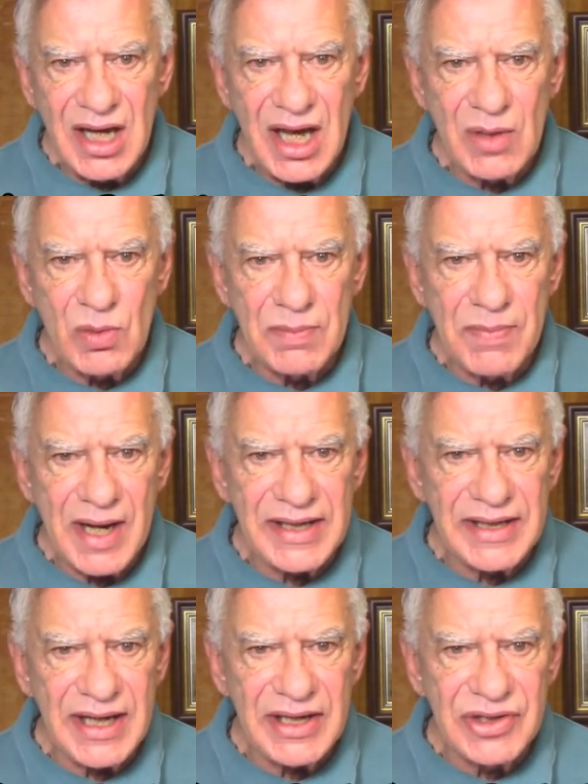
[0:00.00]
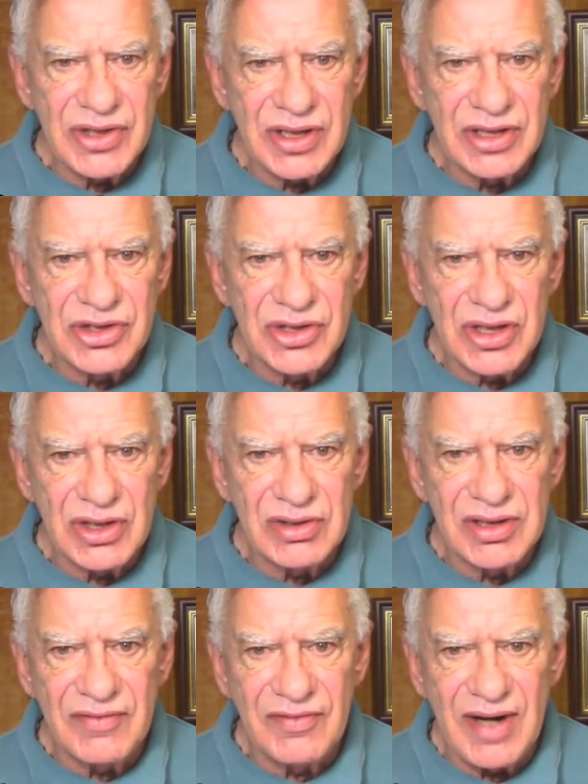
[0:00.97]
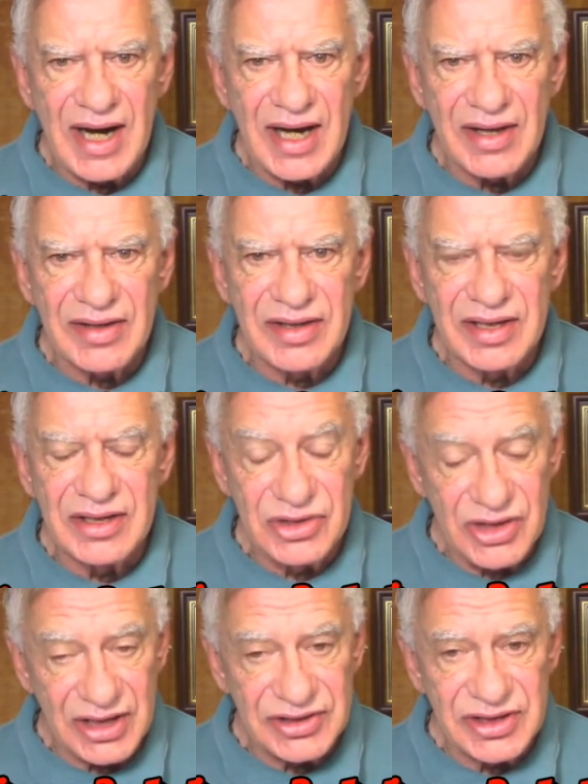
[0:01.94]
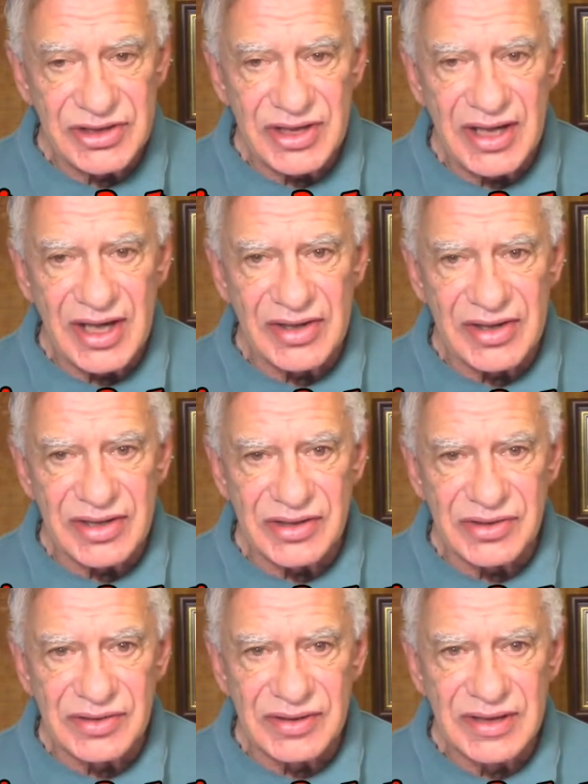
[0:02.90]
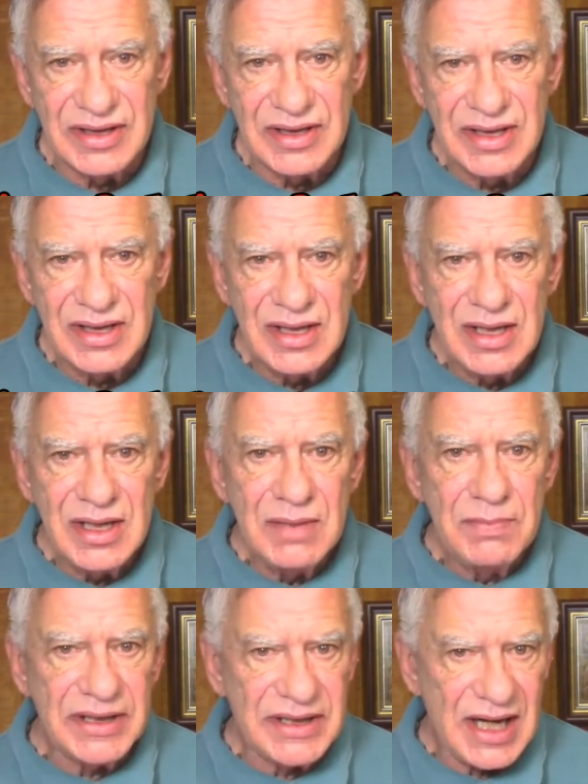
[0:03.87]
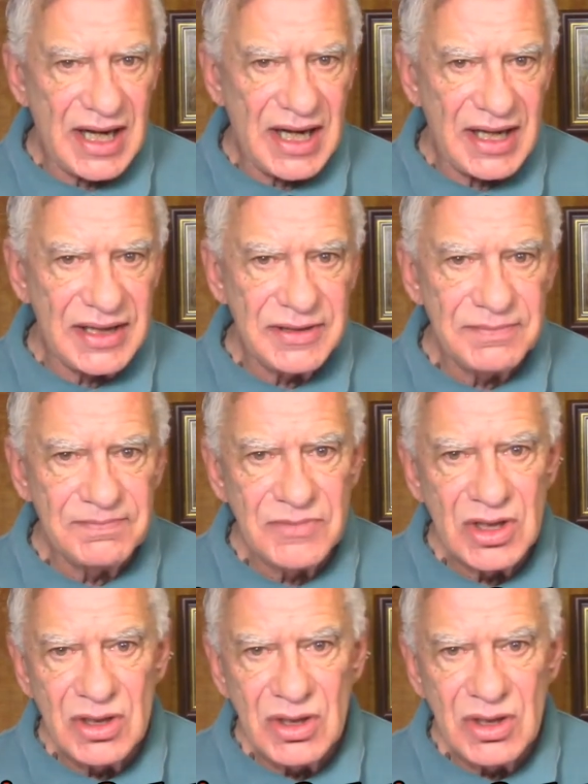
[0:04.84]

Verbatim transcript: and were by nature children of wrath, just as the others. But God,